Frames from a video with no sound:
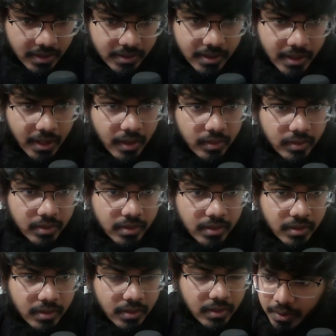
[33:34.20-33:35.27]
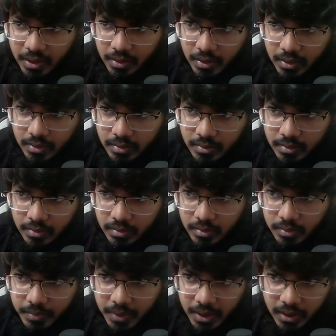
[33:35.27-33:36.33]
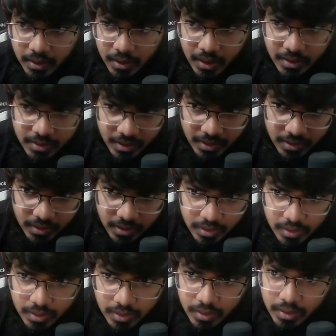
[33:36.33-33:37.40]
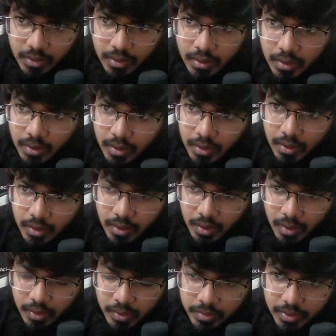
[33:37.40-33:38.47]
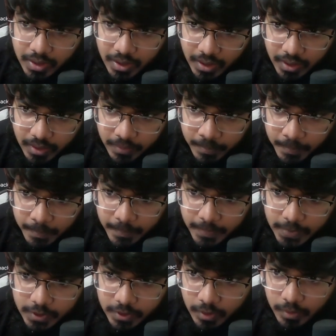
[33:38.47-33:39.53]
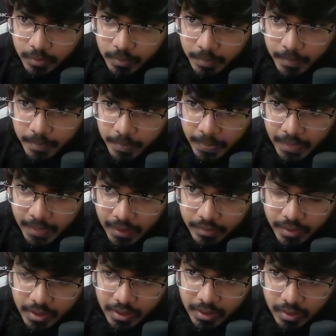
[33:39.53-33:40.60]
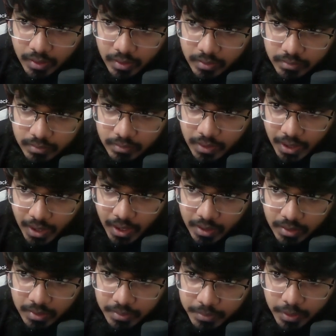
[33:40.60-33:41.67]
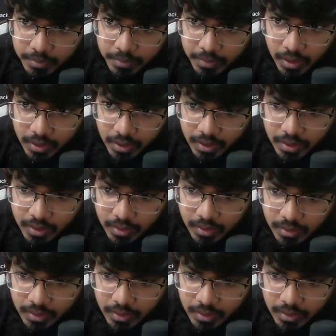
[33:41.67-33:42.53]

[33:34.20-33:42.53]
this out. Pin this to make it easier. Okay, so if I click on add bookmark,